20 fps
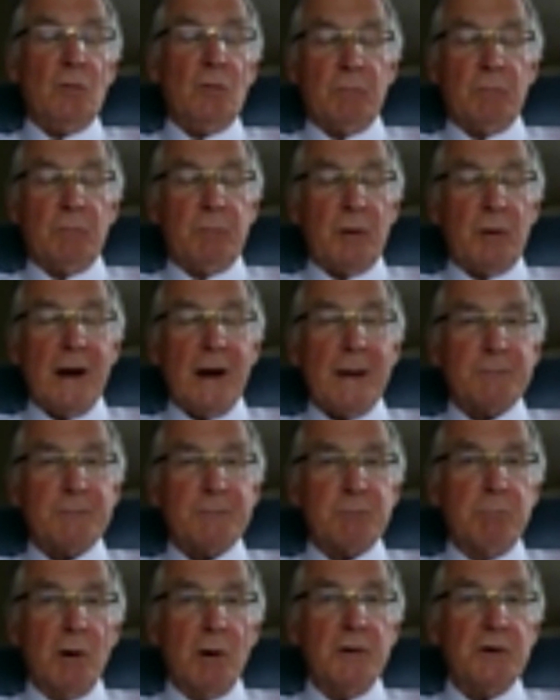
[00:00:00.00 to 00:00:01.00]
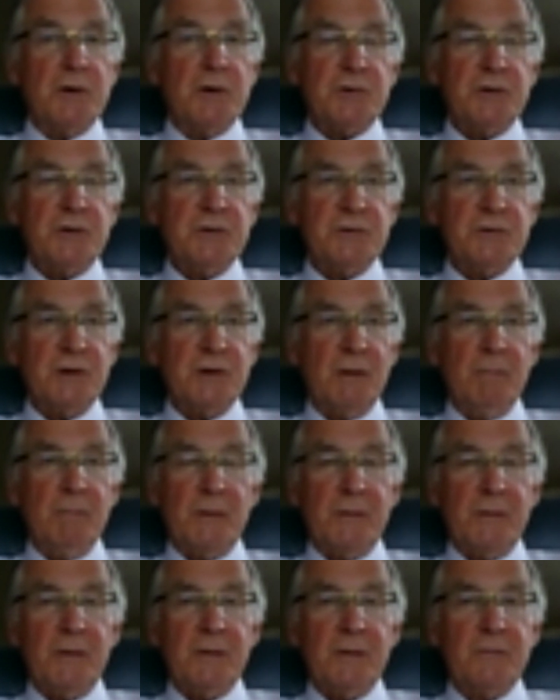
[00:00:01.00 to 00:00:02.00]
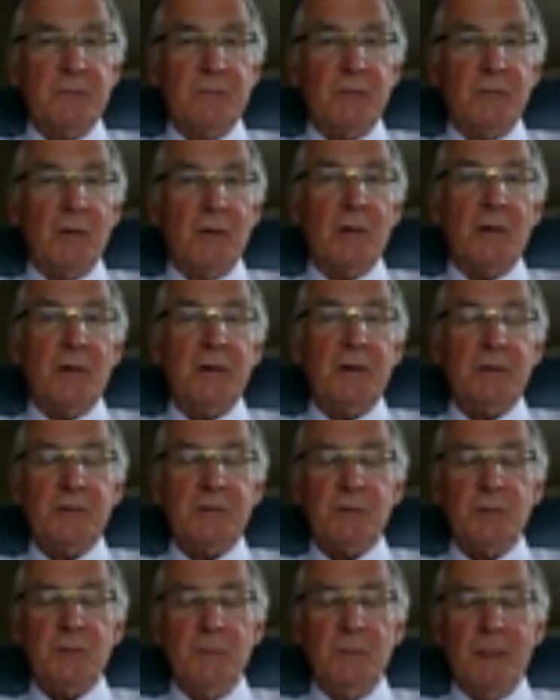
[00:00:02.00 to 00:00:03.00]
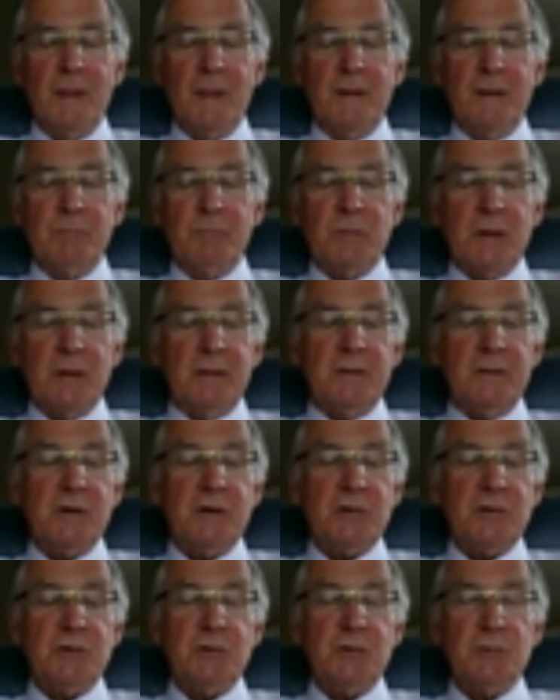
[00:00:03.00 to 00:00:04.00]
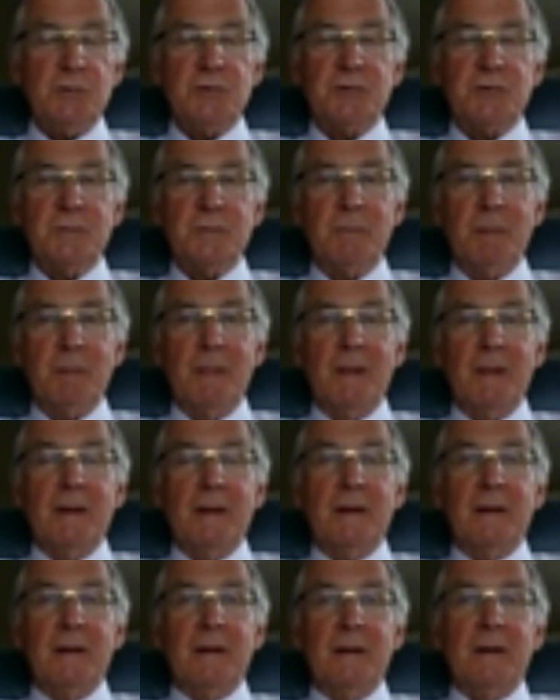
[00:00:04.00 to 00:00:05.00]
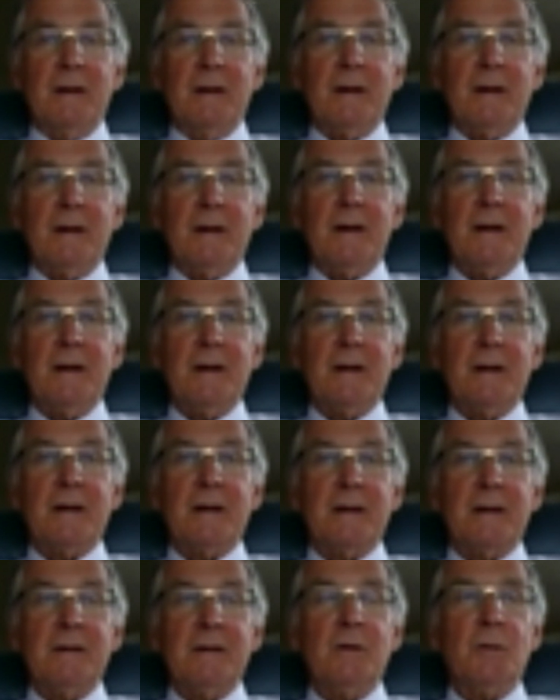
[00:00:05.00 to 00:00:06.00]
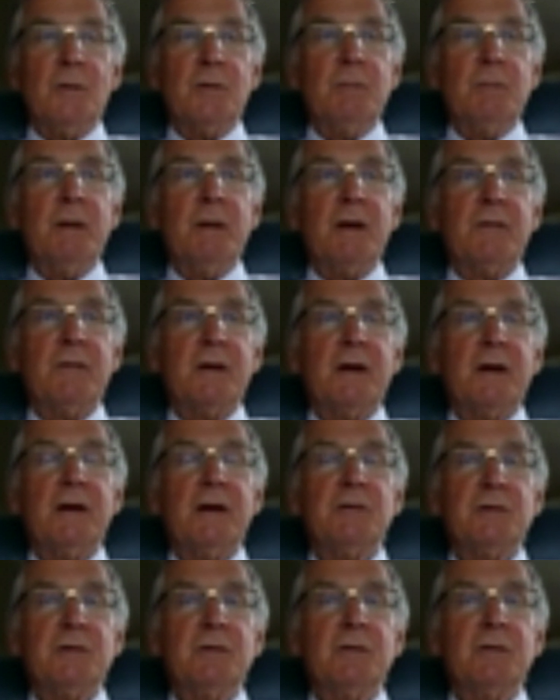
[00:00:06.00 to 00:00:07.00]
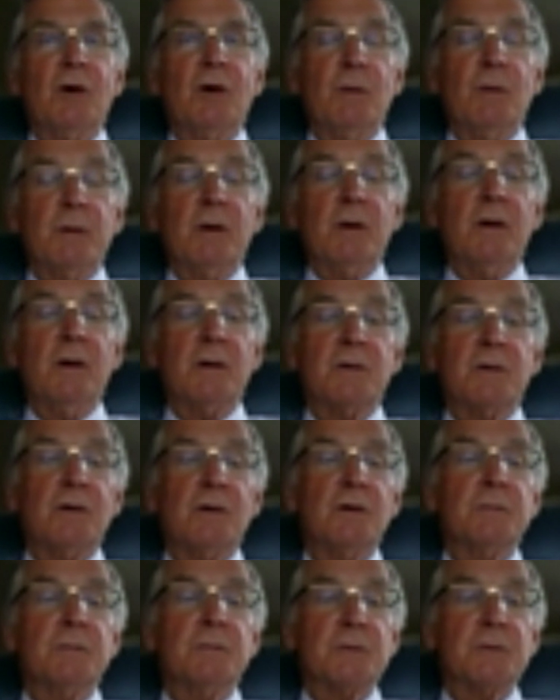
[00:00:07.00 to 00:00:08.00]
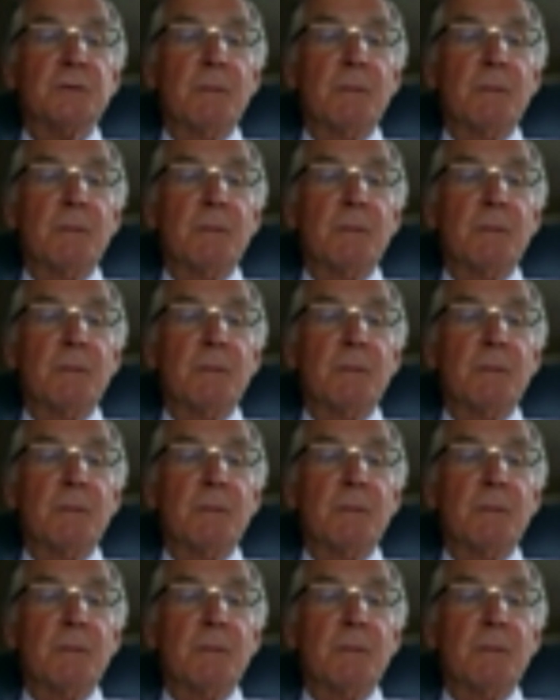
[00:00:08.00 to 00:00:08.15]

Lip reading: perhaps burnishing some that had fallen into disuse, to make the case in common law terms.